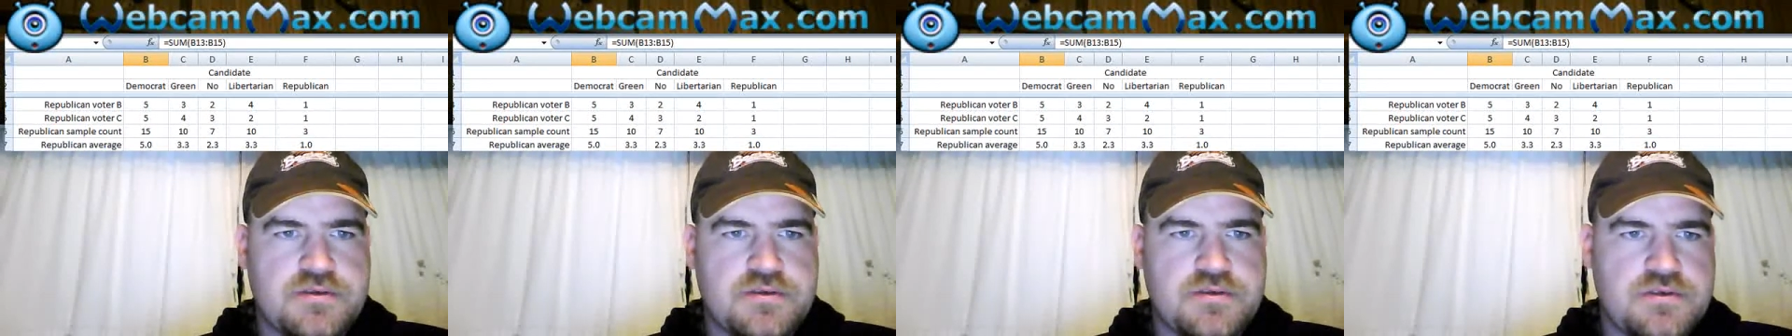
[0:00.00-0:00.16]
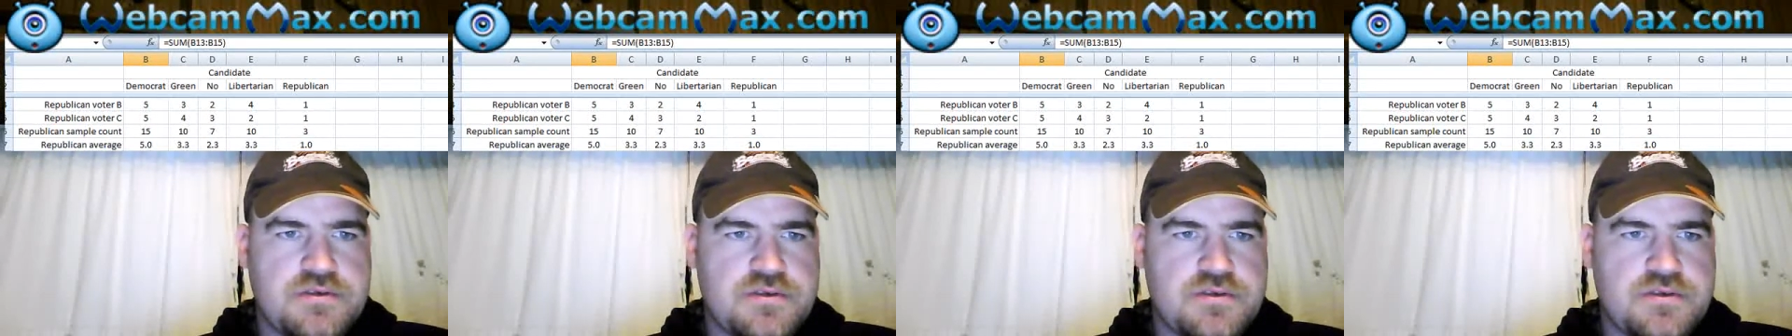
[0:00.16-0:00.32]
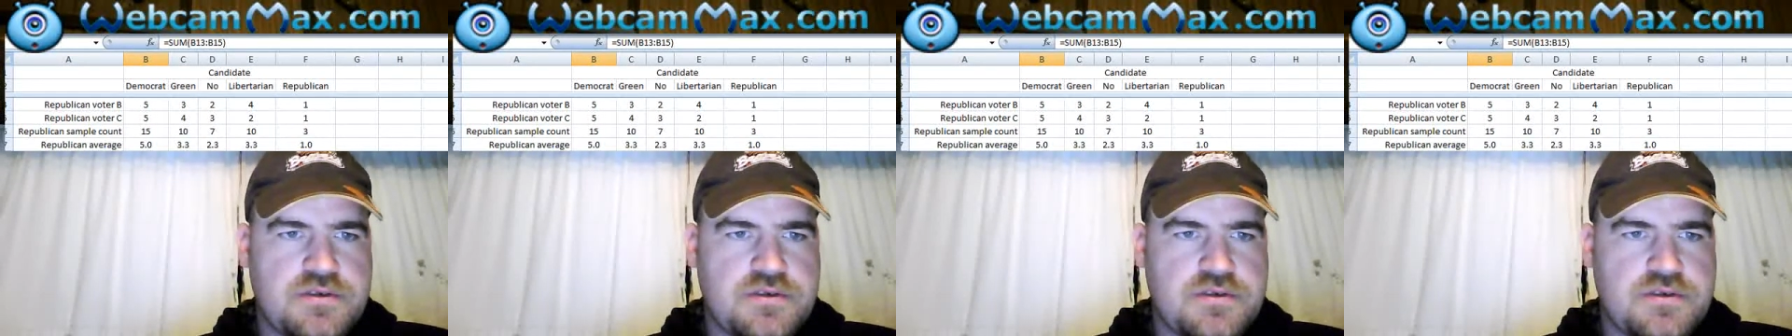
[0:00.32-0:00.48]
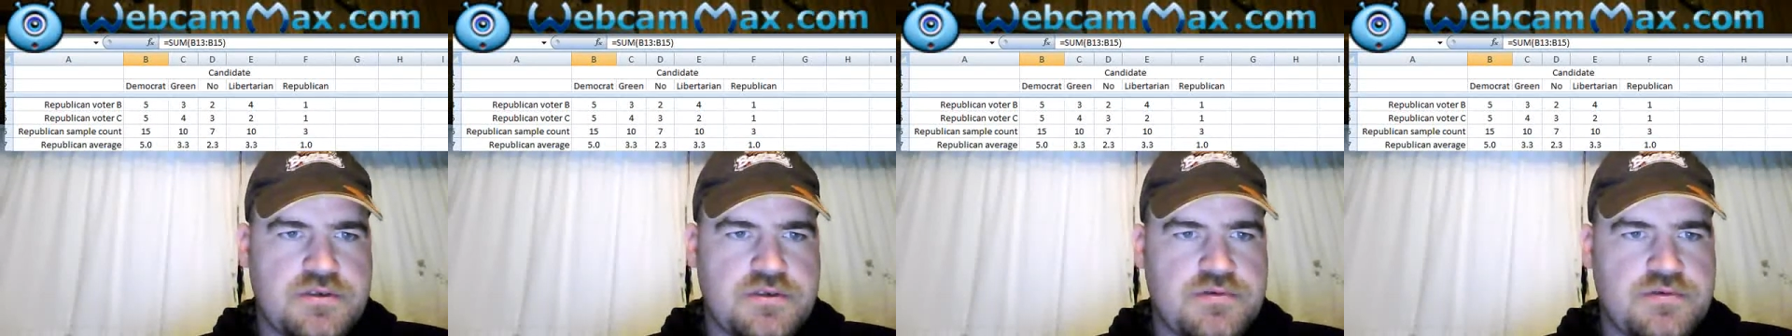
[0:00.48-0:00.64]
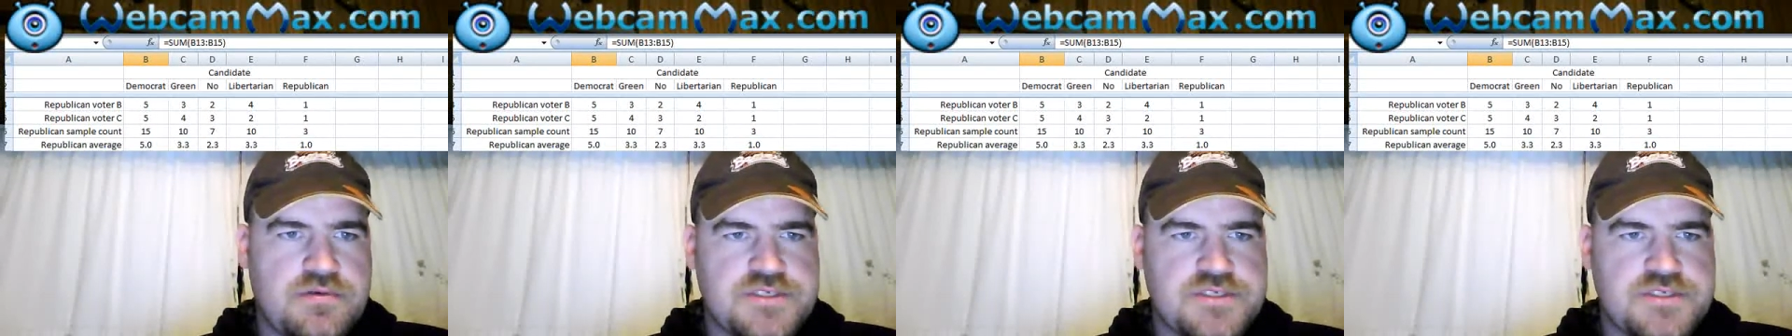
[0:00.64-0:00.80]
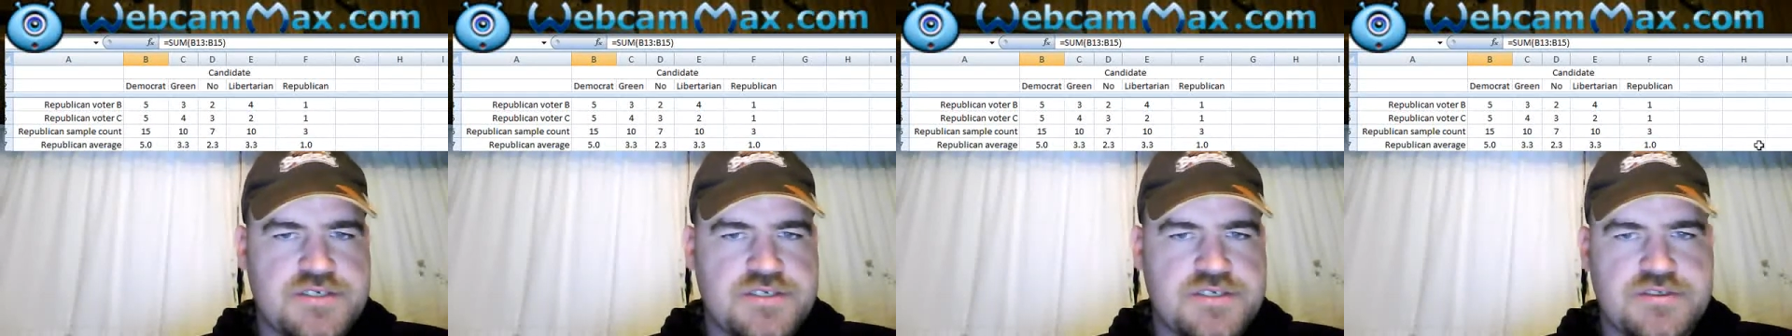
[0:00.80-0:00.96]
you can
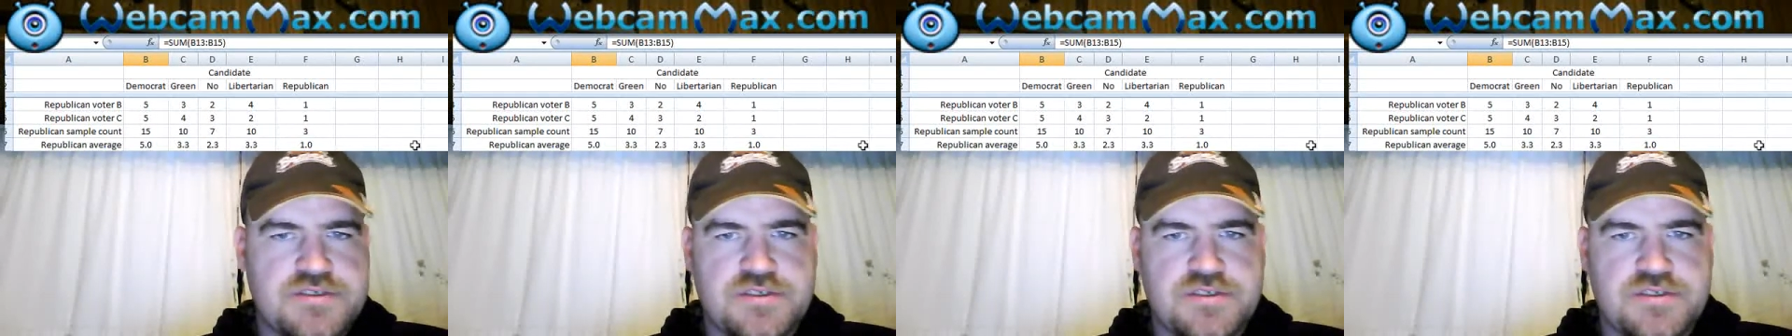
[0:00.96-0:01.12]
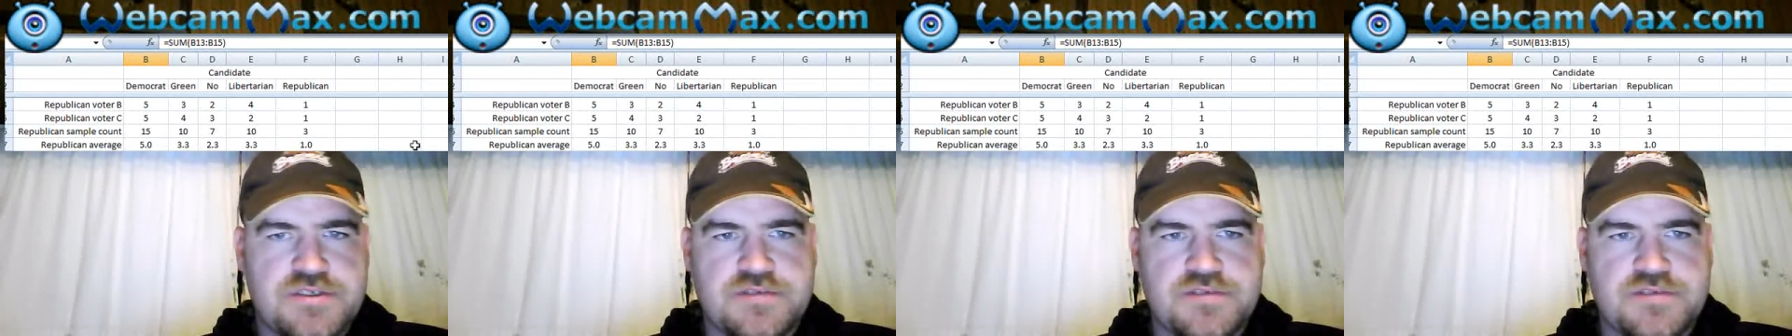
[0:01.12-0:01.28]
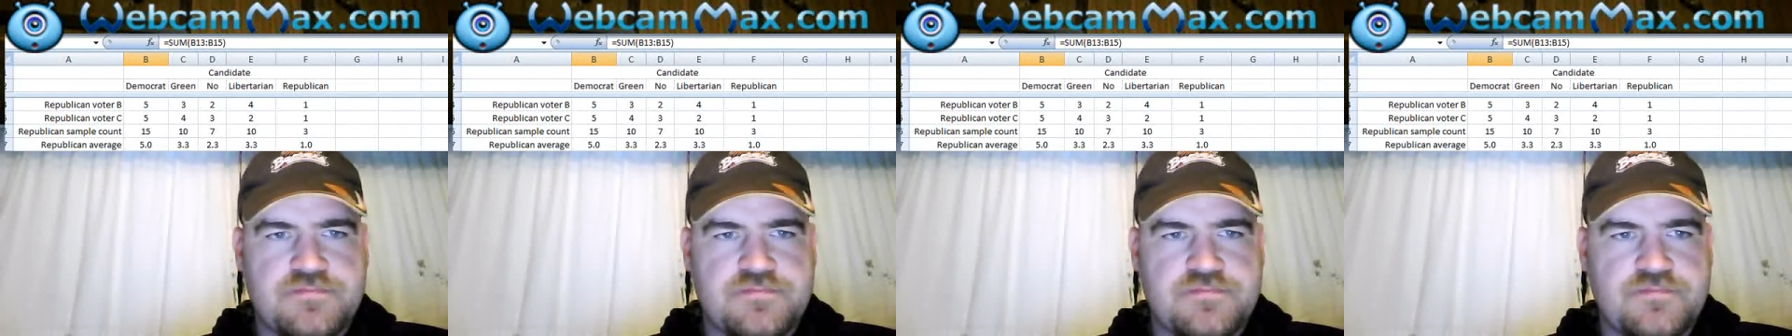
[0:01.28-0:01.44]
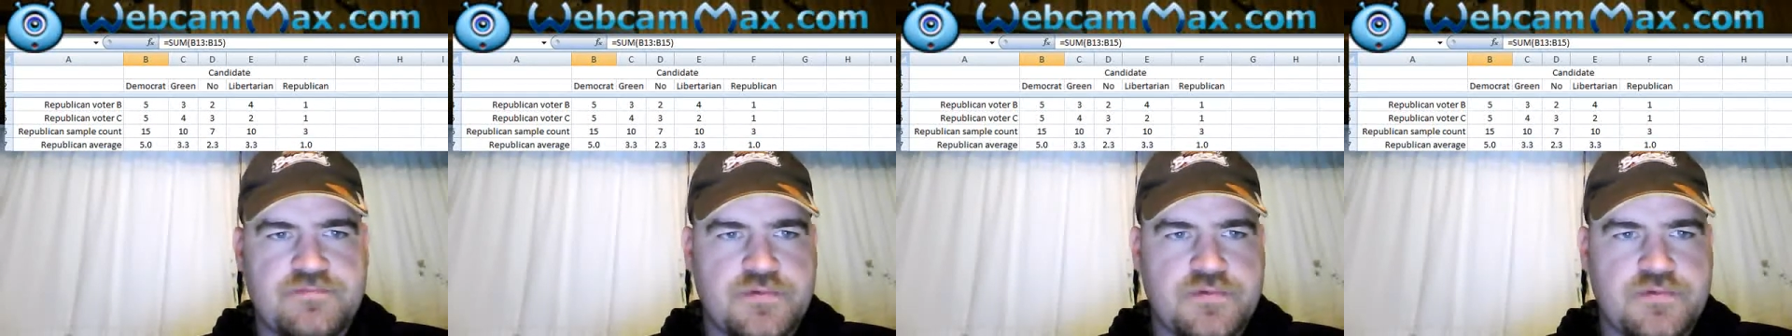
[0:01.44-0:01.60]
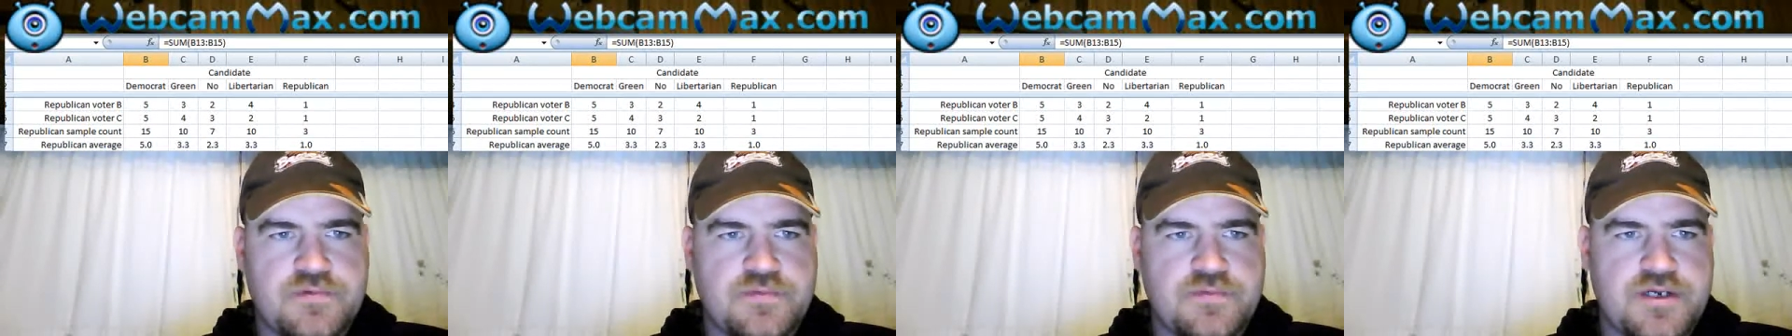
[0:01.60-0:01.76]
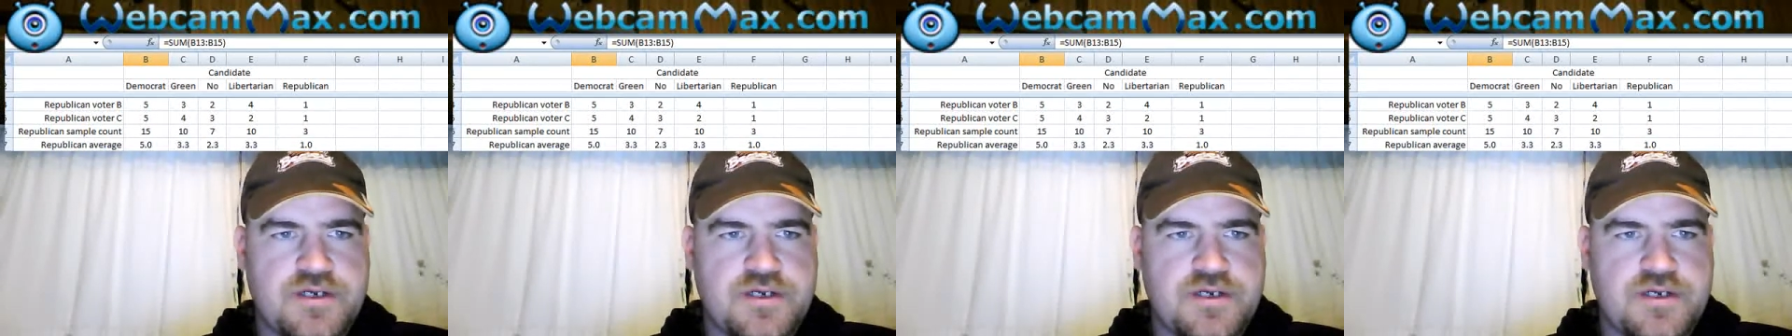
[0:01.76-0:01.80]
change these around,